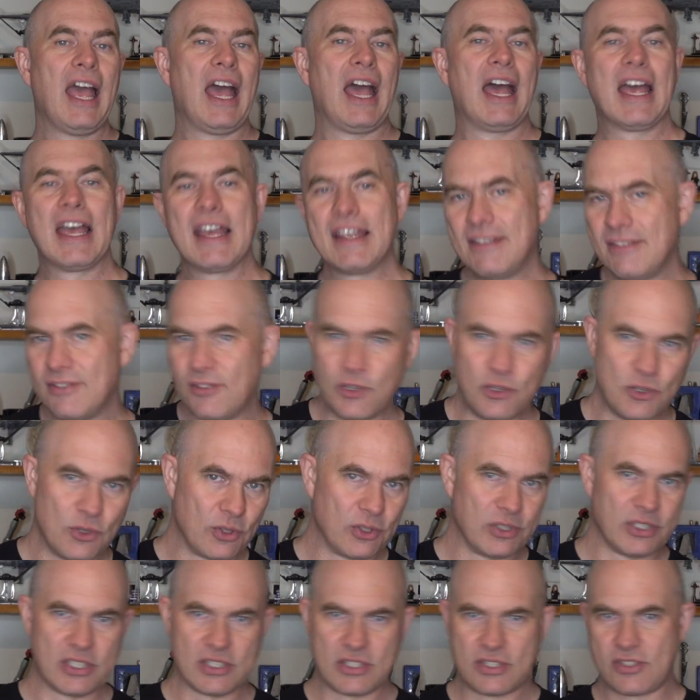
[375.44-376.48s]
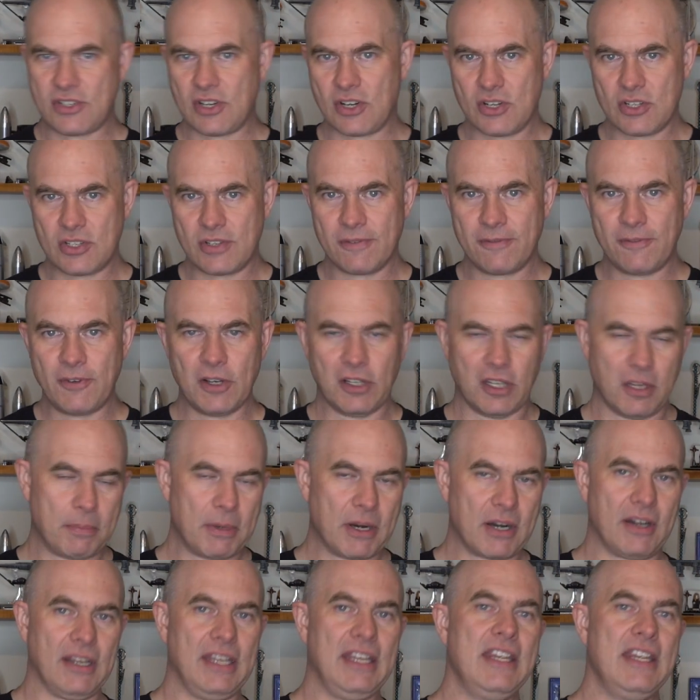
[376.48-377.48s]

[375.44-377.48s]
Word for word: and the nucleus starts to fall apart.